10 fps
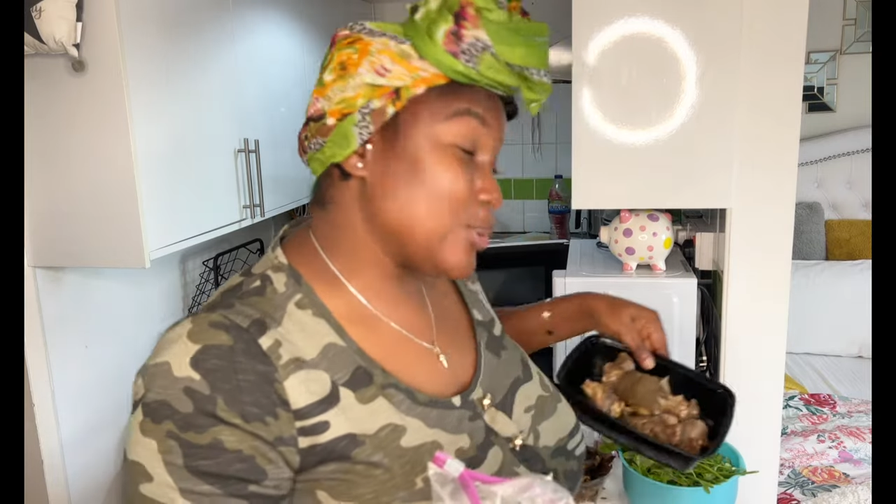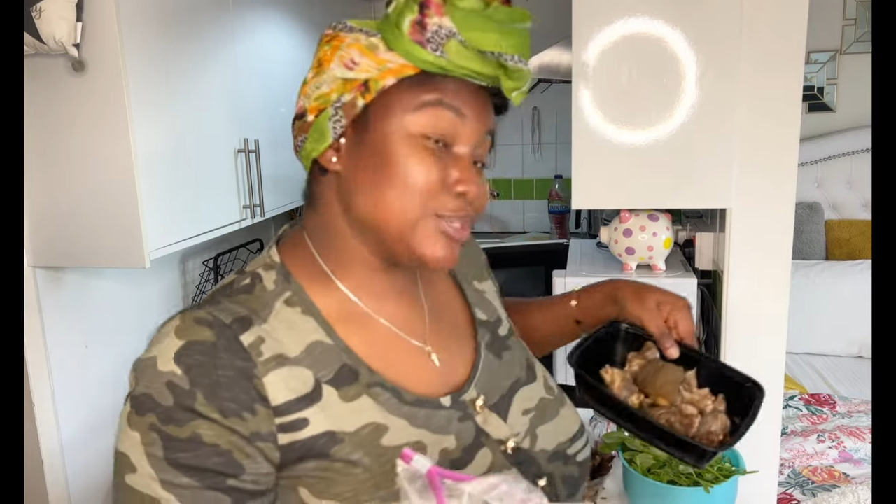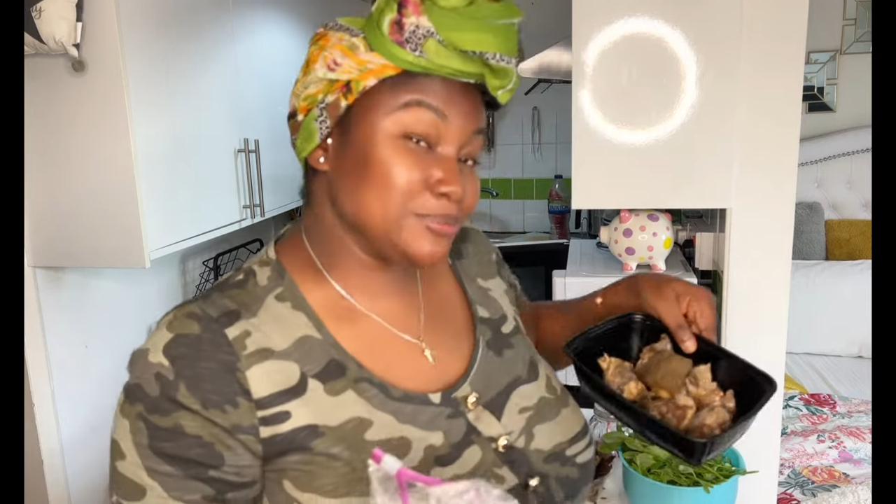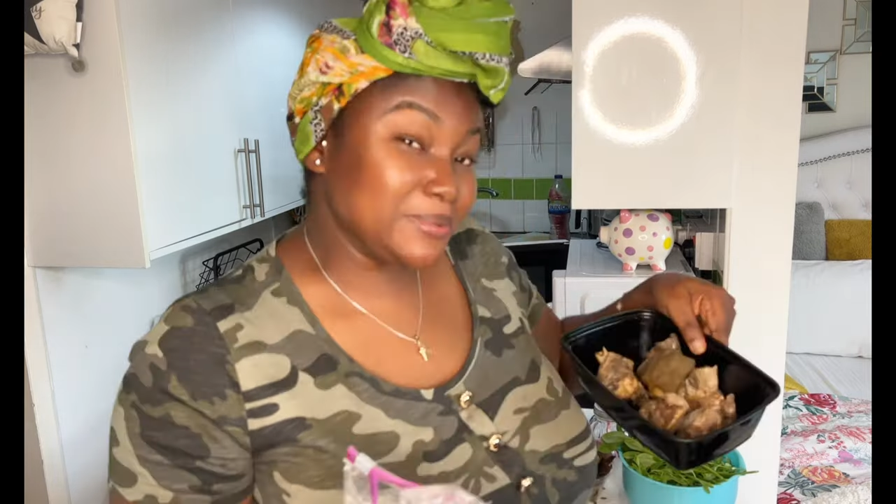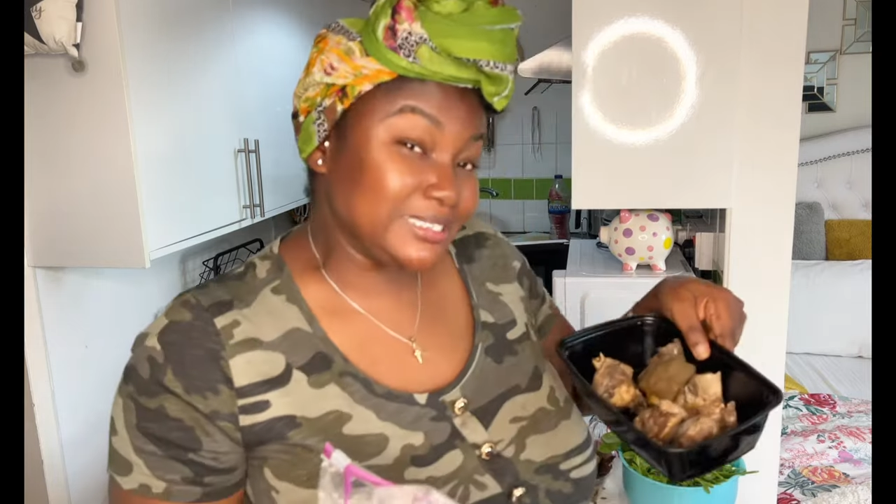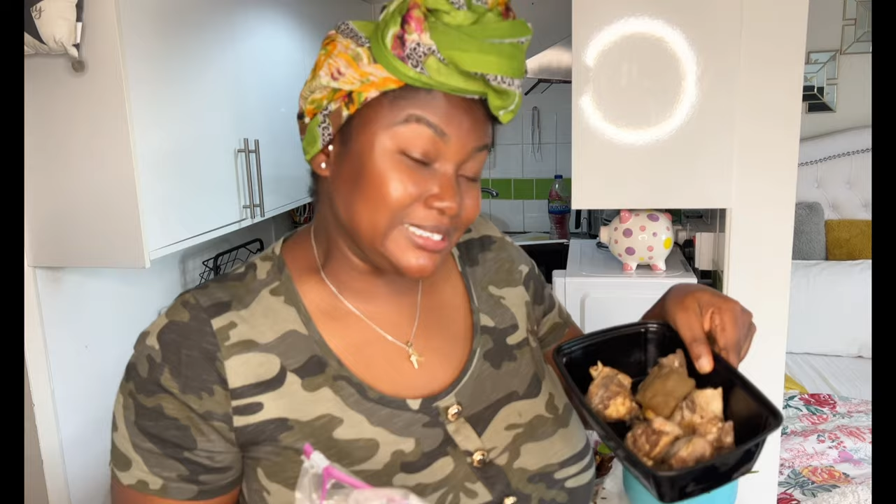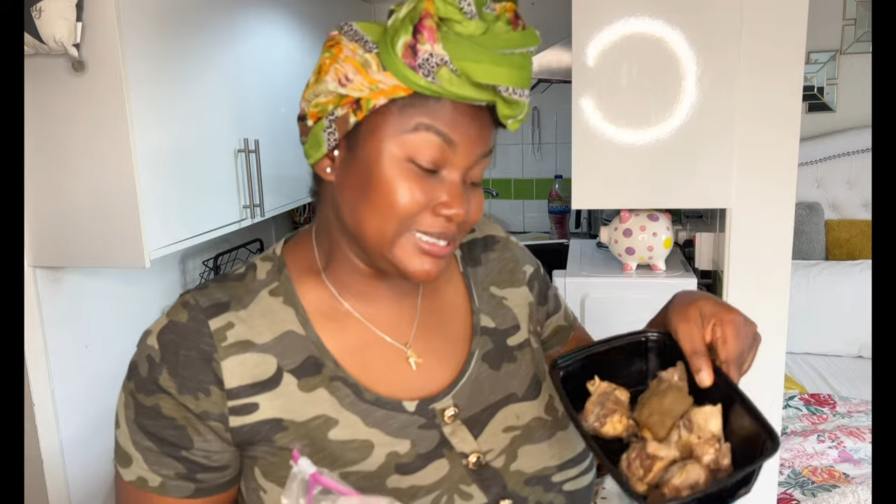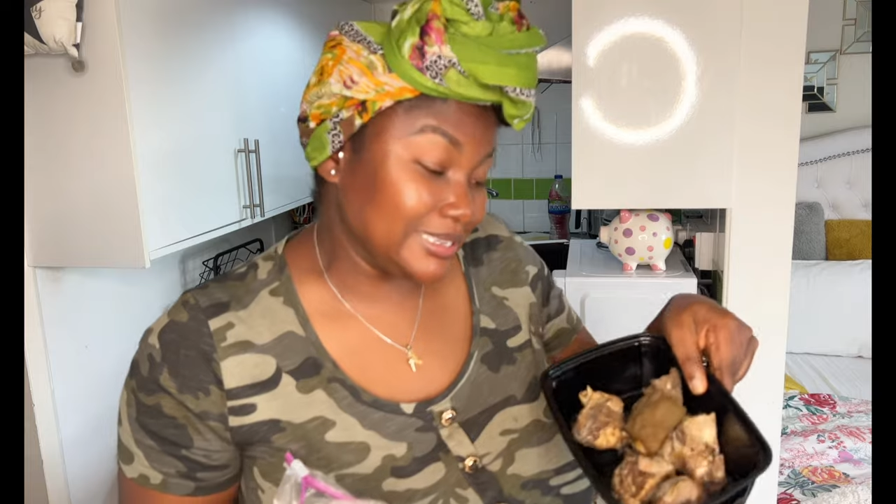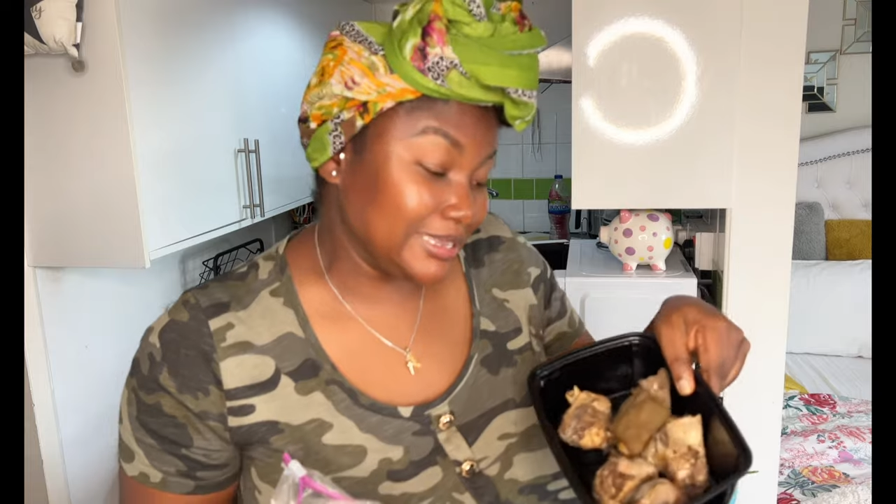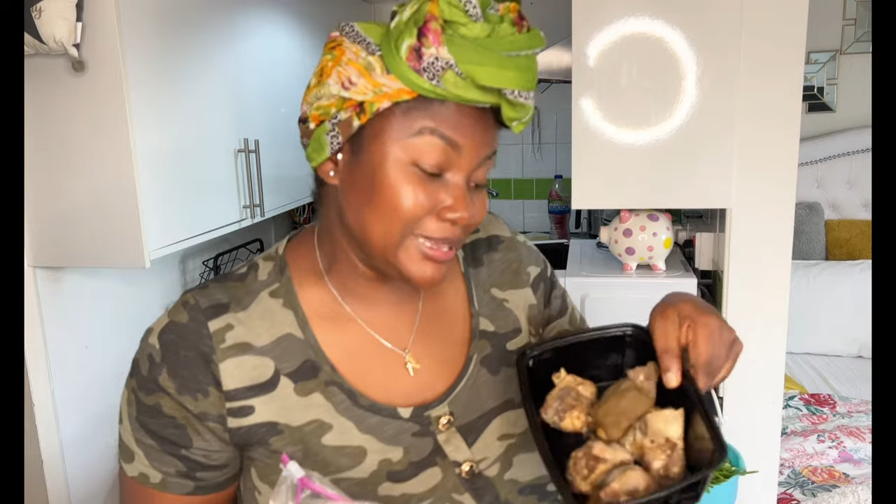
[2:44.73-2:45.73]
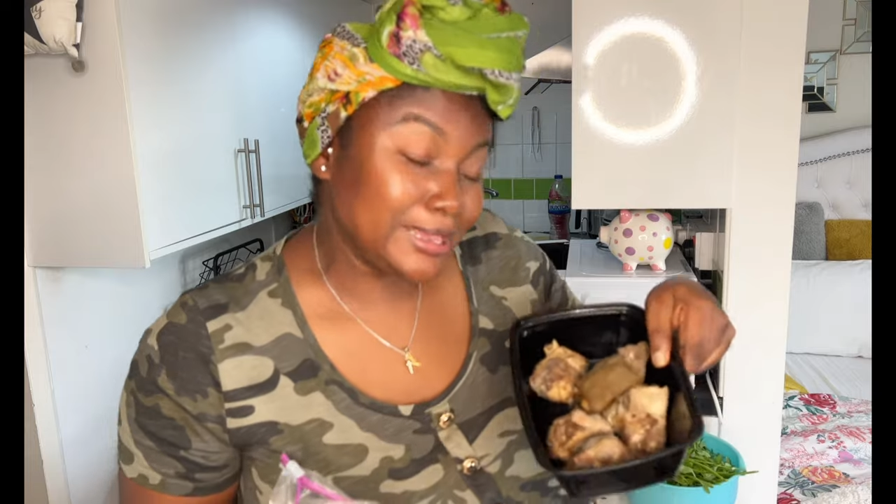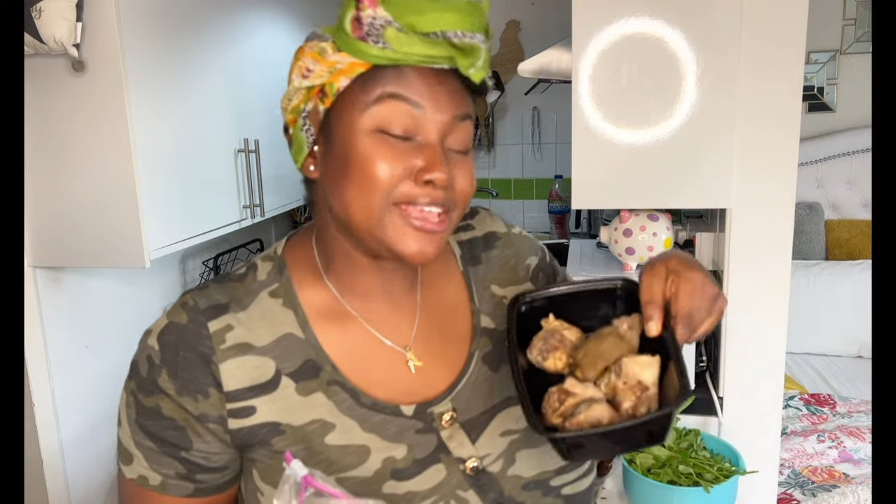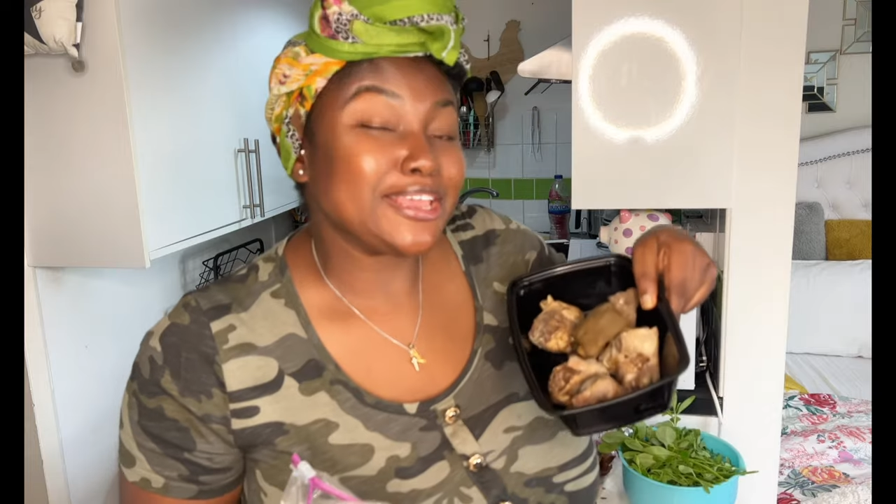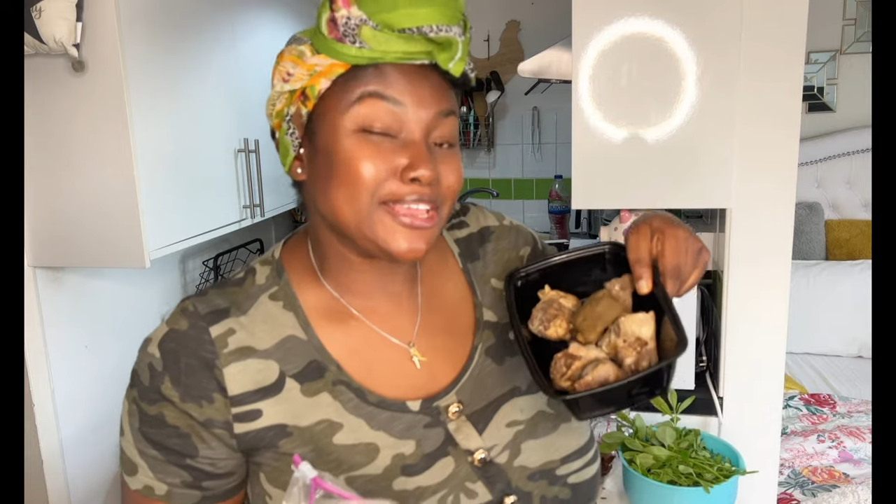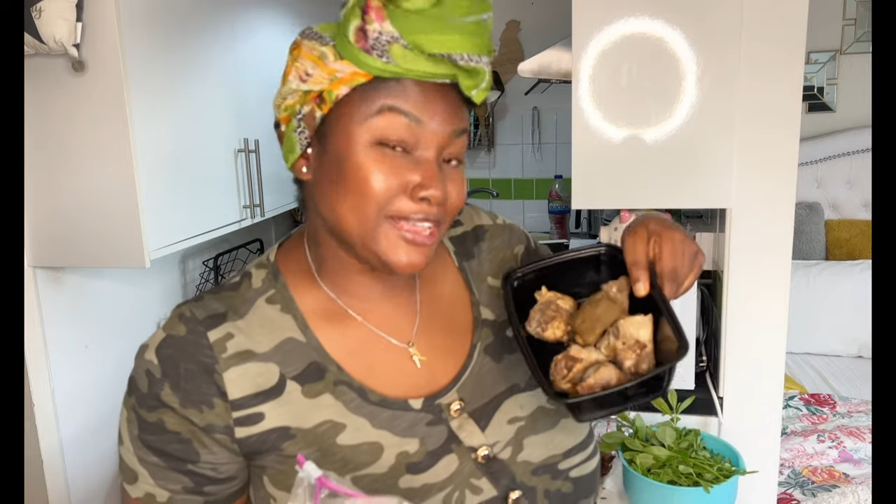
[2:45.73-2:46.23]
goat's meat
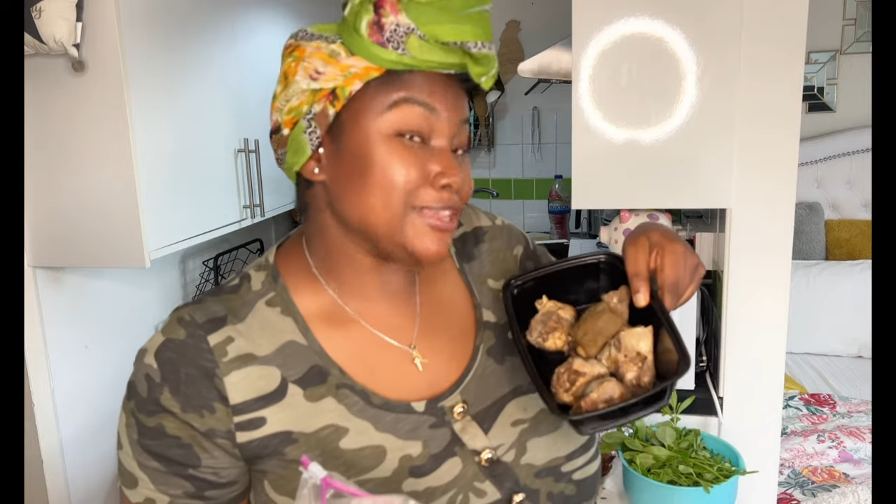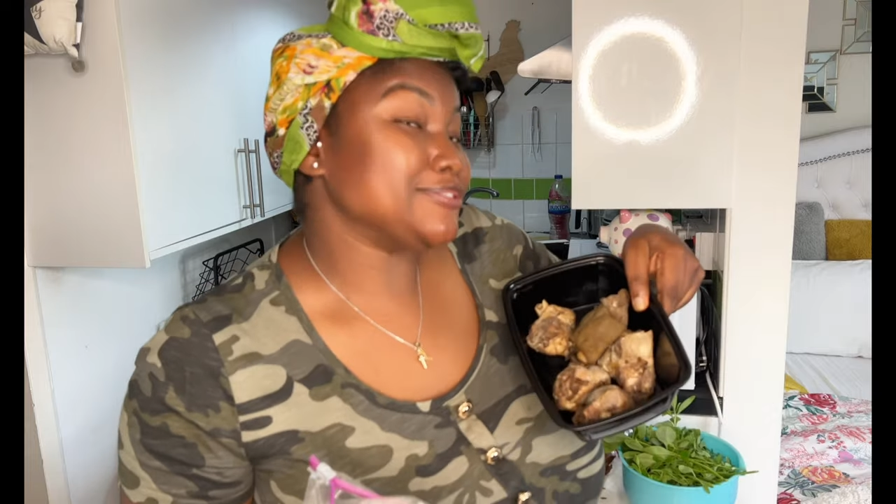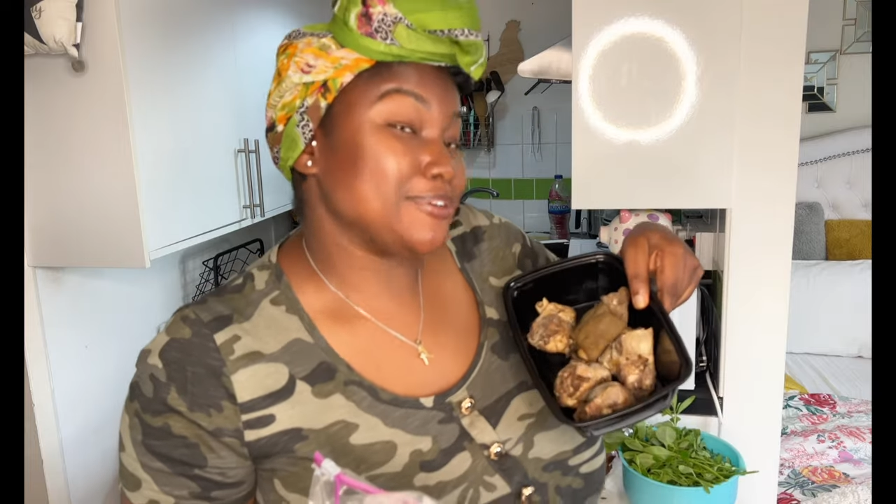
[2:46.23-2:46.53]
is